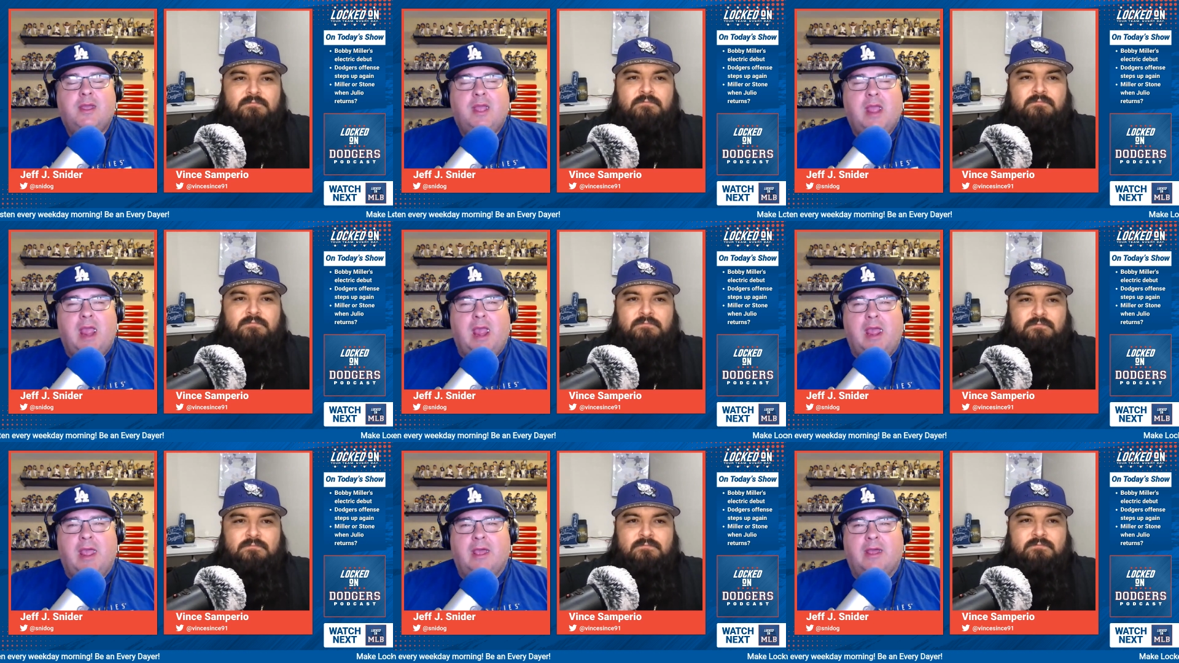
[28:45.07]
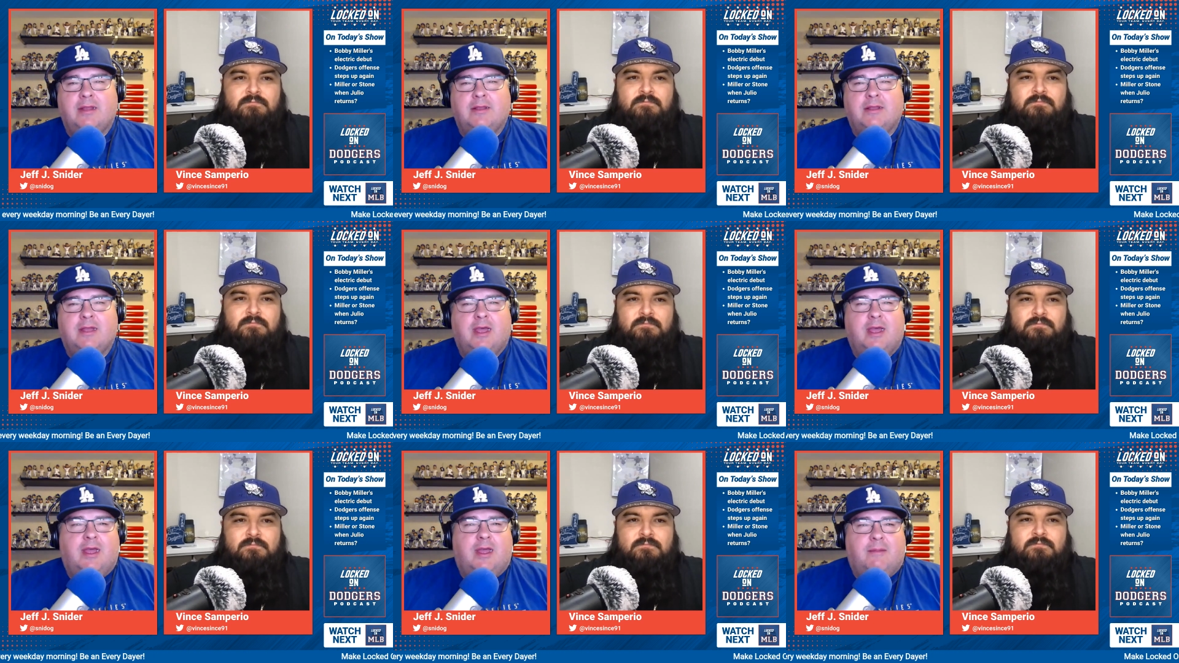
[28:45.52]
Speaker 1: and
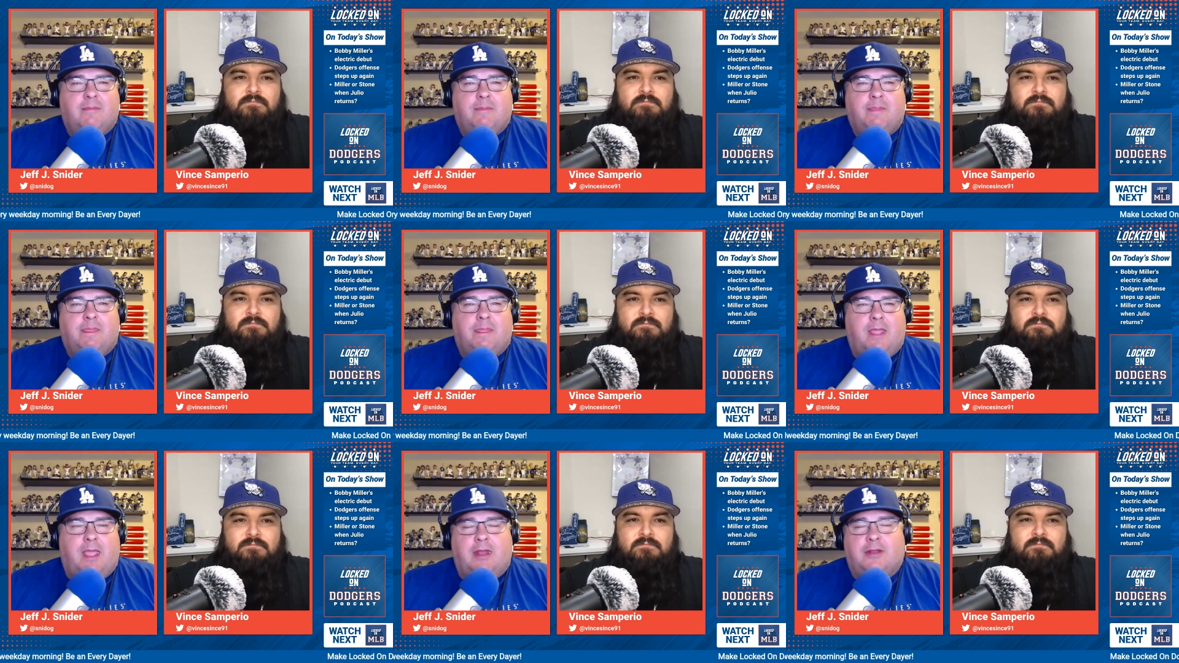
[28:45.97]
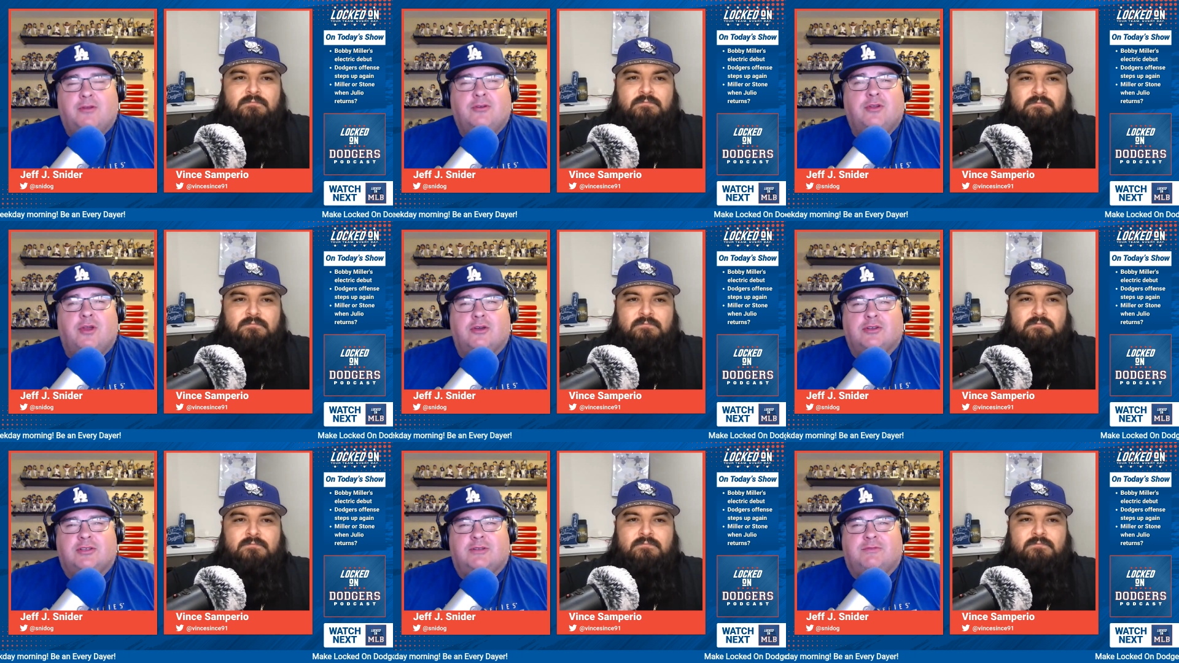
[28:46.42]
uh, and who
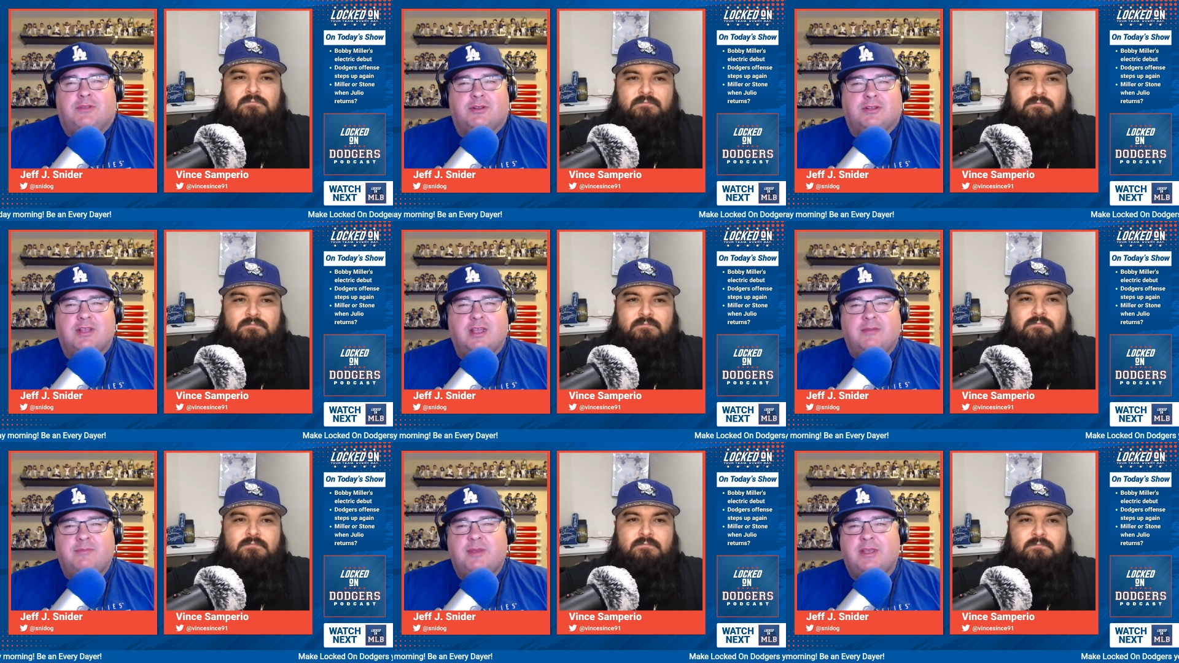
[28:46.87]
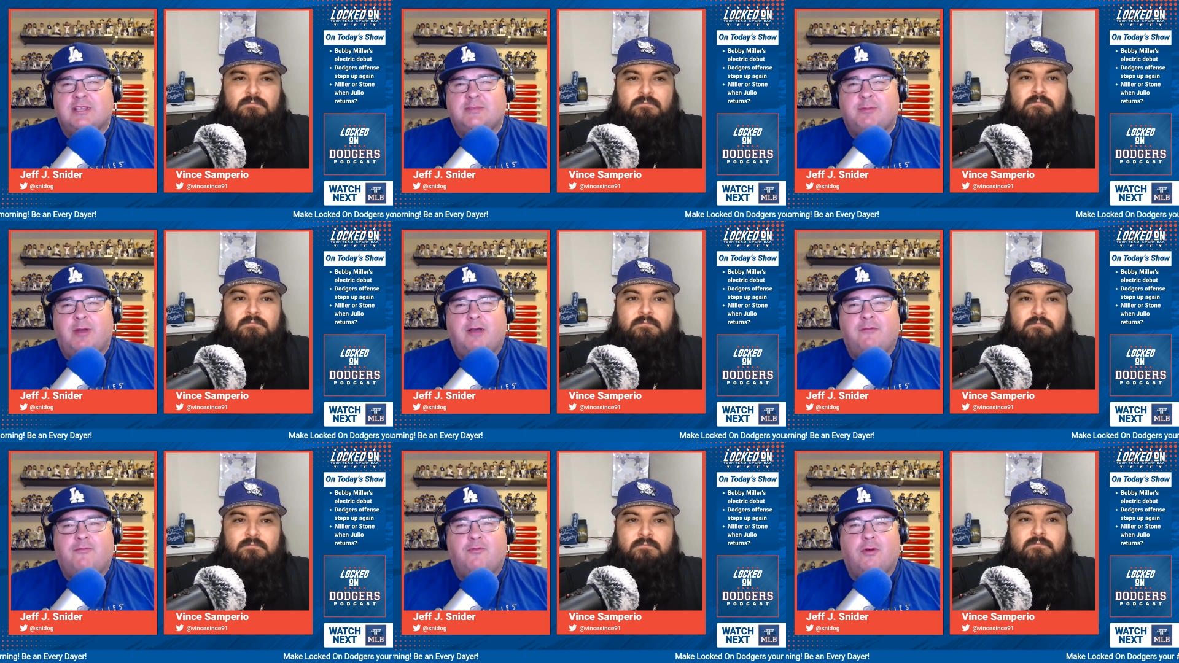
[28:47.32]
knows if there's going to be a
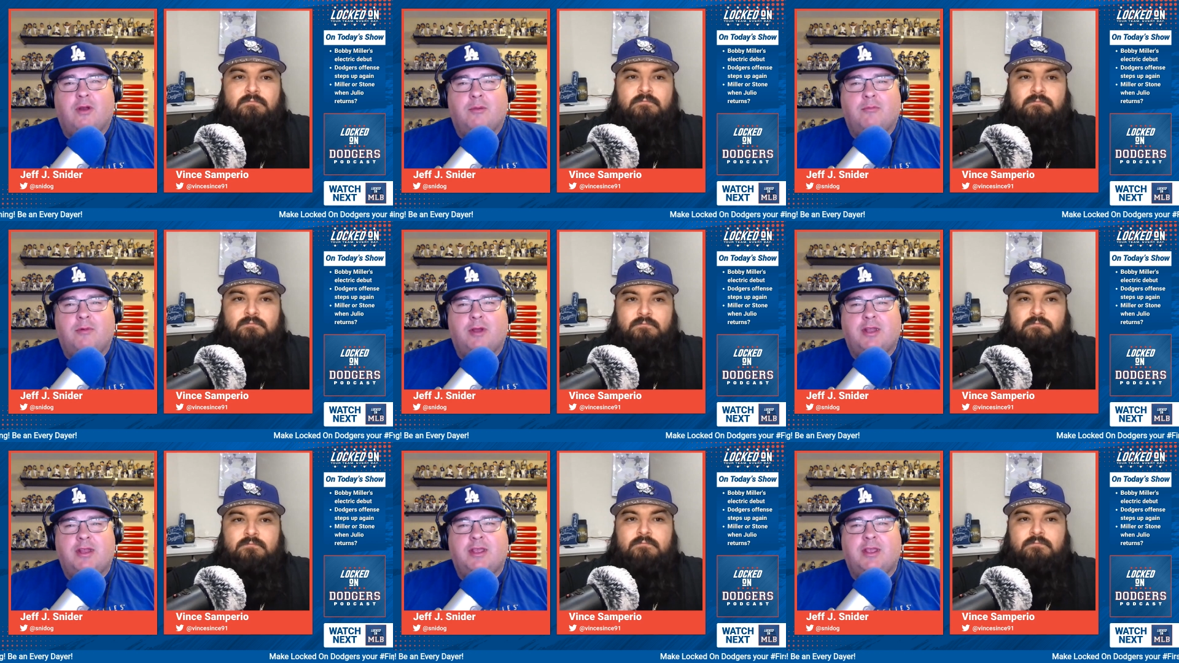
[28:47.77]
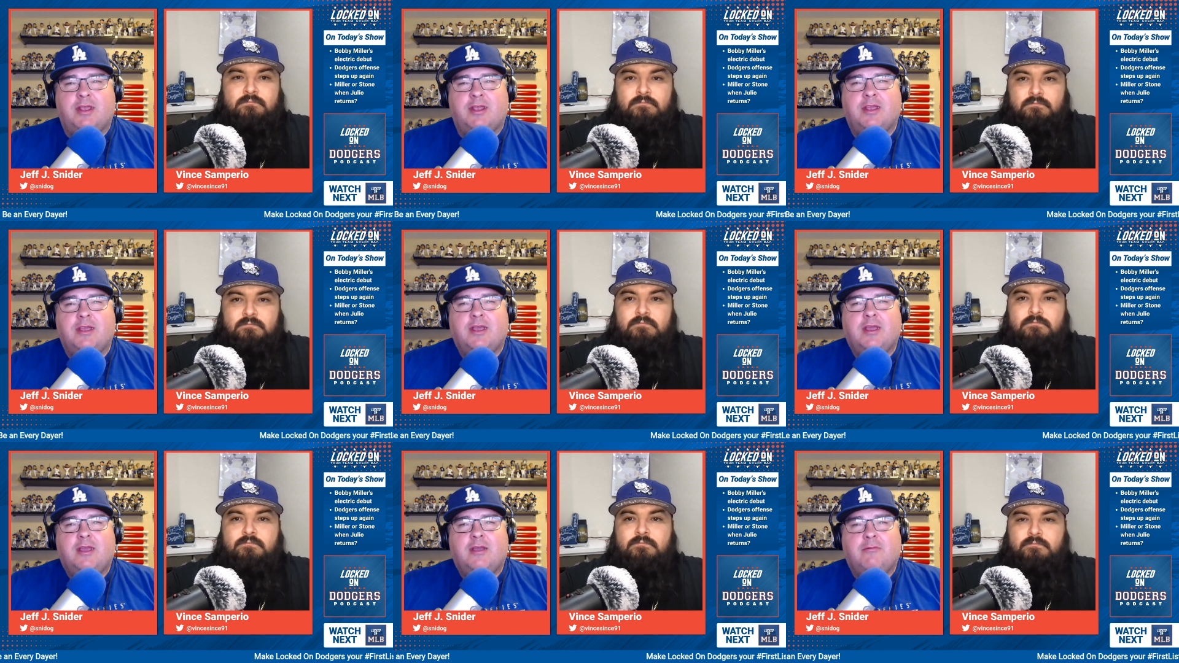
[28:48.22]
spot for him when he
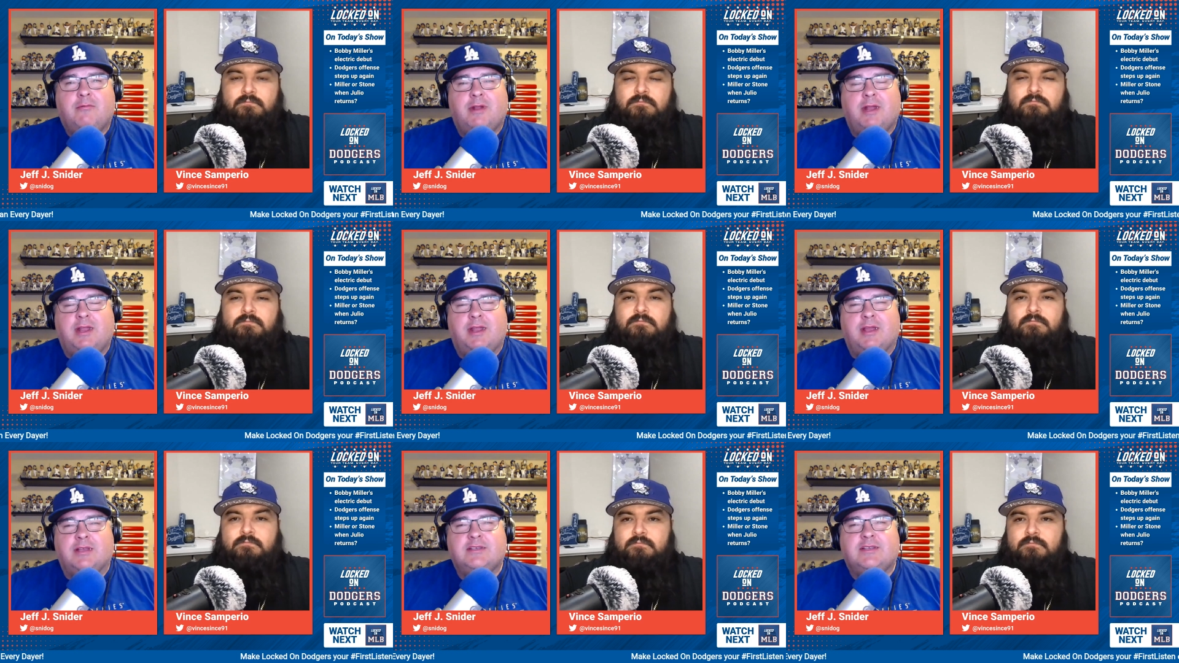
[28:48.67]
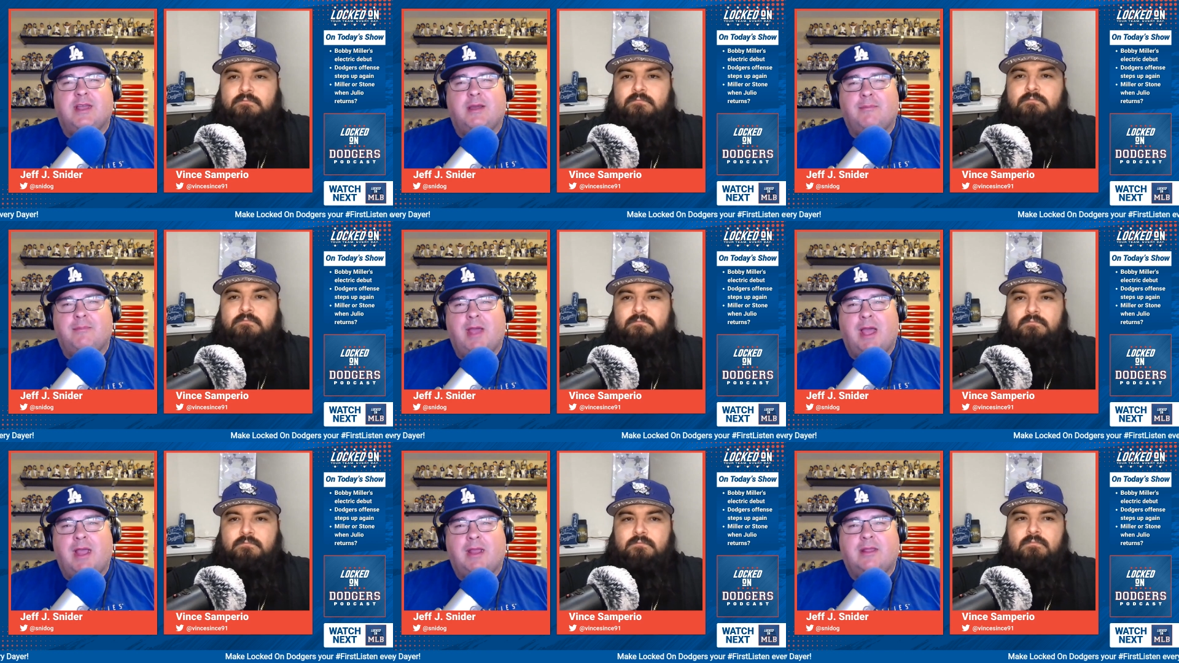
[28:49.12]
when he does come
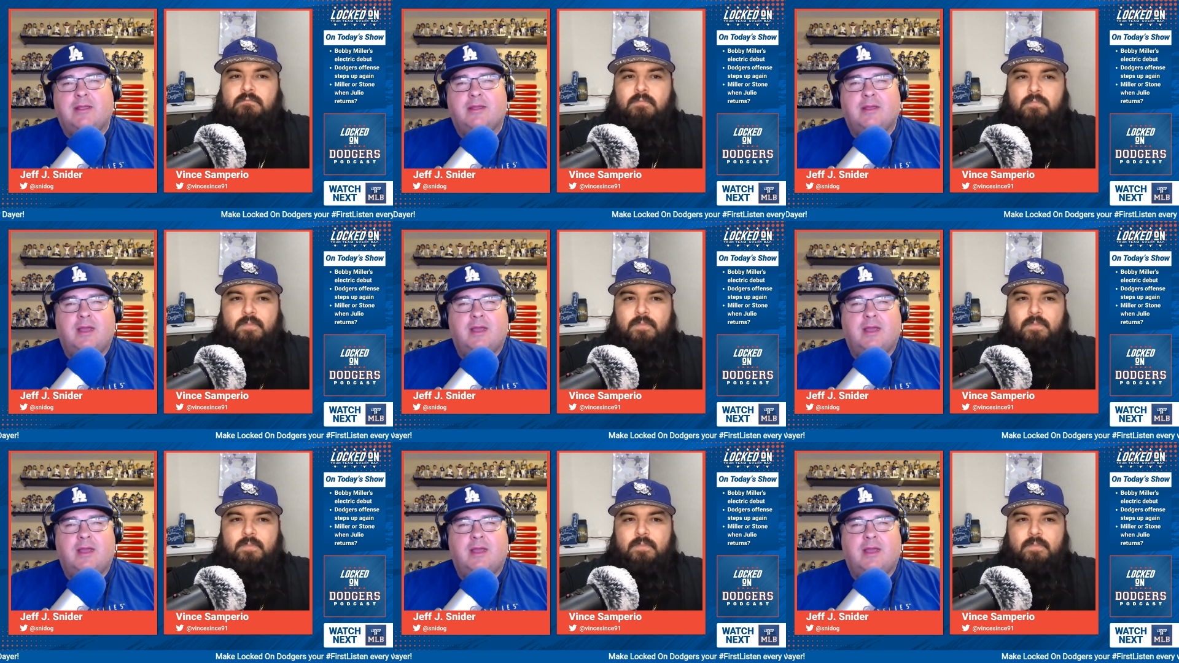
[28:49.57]
back.